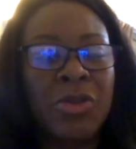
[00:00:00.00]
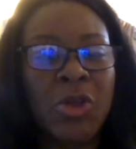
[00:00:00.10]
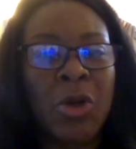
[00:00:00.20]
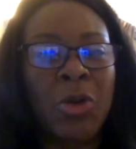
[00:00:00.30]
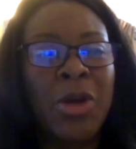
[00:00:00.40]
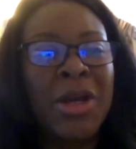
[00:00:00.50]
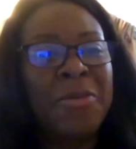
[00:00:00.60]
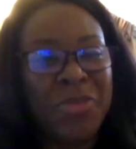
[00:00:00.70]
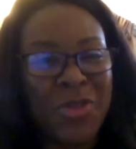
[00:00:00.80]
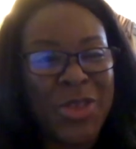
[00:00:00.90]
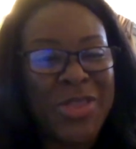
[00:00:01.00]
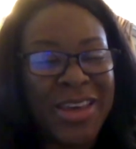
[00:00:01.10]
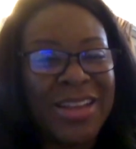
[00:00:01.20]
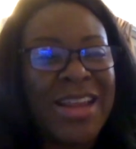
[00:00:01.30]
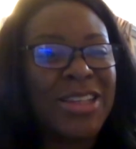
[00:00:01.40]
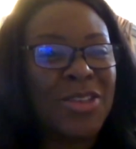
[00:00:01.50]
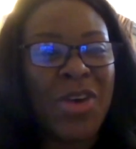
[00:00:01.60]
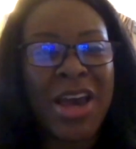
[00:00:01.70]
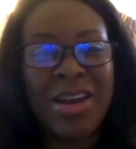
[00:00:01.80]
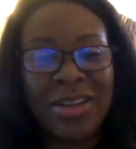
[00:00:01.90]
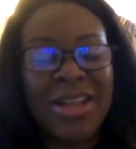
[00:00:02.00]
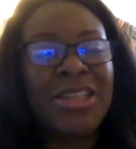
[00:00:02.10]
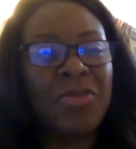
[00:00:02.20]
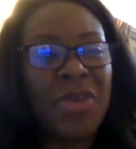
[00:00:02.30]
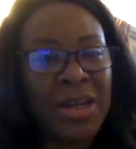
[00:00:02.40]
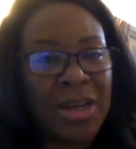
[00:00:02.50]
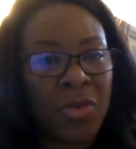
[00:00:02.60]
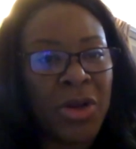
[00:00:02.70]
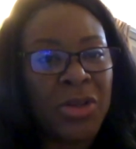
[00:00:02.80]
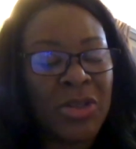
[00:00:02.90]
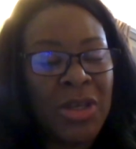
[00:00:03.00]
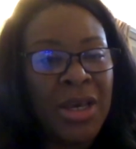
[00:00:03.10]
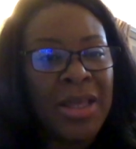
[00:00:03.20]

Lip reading: So if you think classified, unclassified networks,